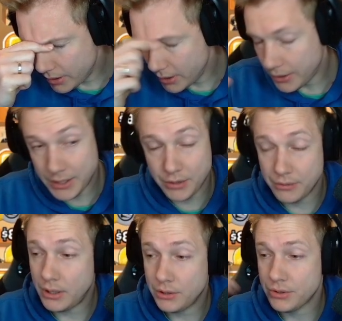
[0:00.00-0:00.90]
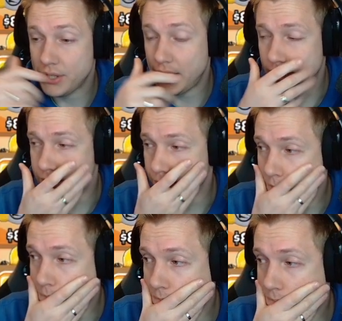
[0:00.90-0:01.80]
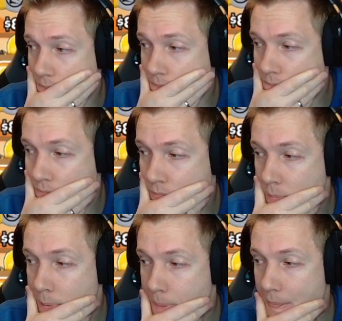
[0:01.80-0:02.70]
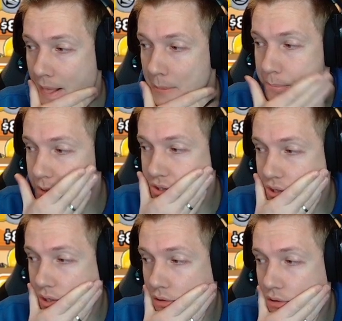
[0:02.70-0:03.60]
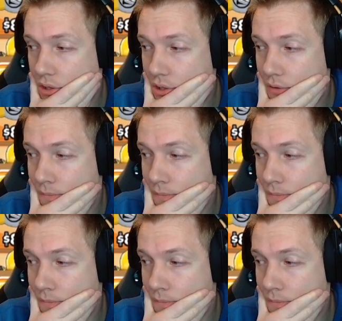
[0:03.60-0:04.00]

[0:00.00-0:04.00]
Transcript: I don't know how to say that. I'm missing the